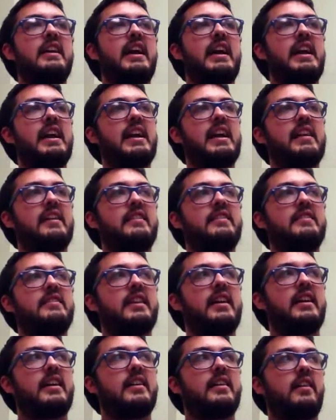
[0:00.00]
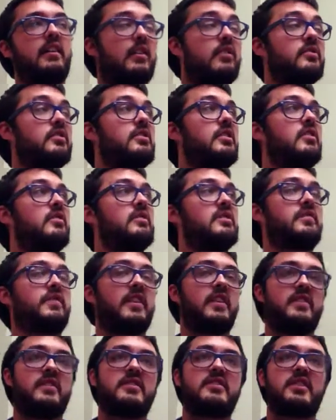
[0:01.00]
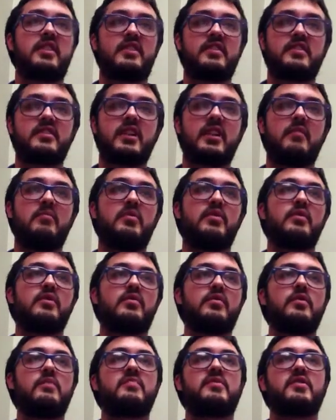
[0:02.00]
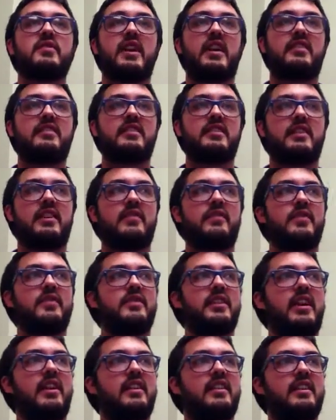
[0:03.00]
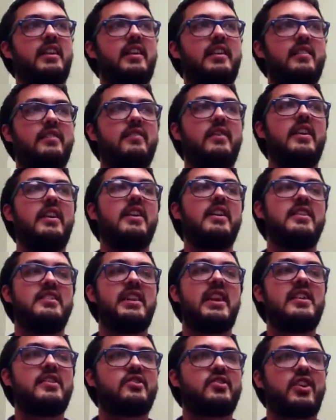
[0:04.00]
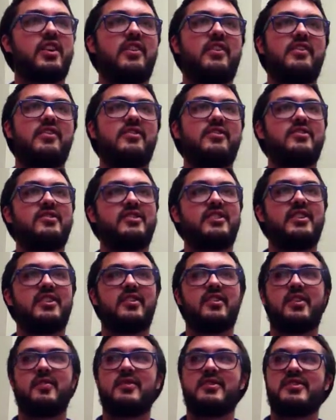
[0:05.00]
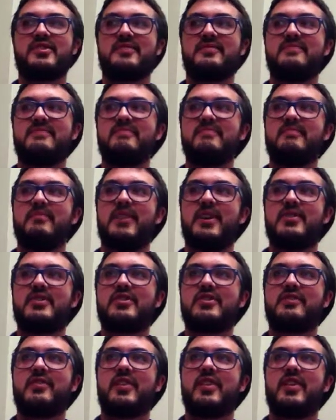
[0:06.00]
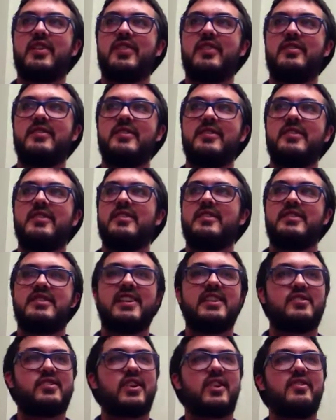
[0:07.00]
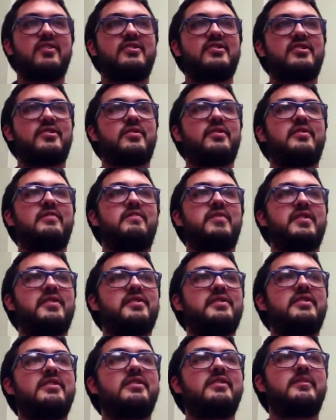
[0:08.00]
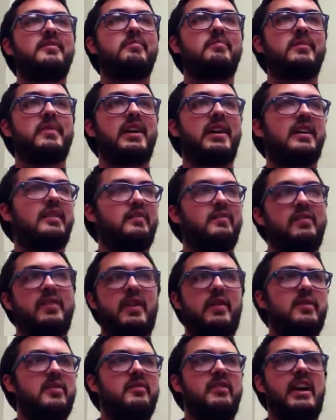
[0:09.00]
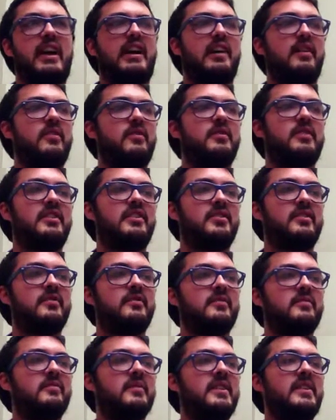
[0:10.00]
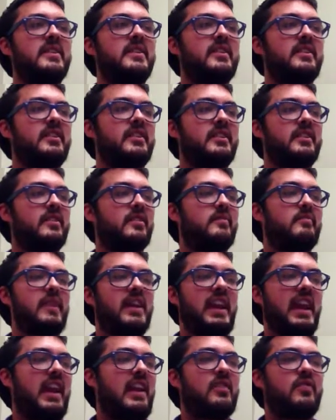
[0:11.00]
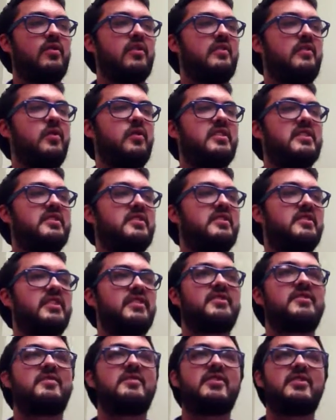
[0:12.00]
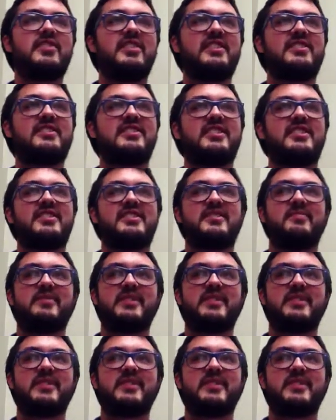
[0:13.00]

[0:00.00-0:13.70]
And also, as far as ensemble group directing, I learned how to kind of take charge. You know, I wasn't much of a take charge sort of person, not very loud. I don't, you know, my angry voice doesn't really exist.